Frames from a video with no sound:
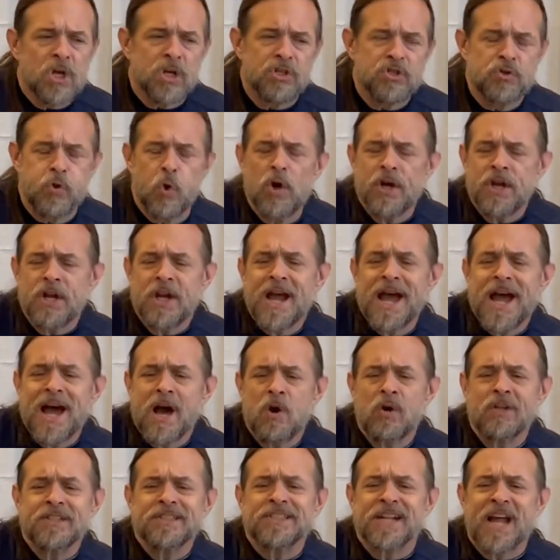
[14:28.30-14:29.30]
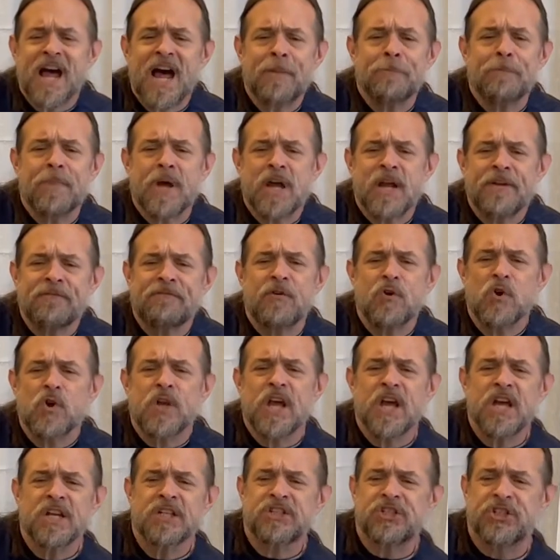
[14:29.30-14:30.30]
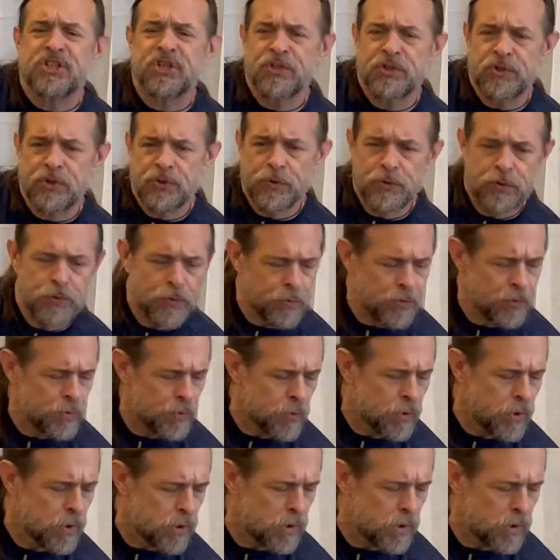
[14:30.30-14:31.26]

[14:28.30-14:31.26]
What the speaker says: 20 hours I may forget you,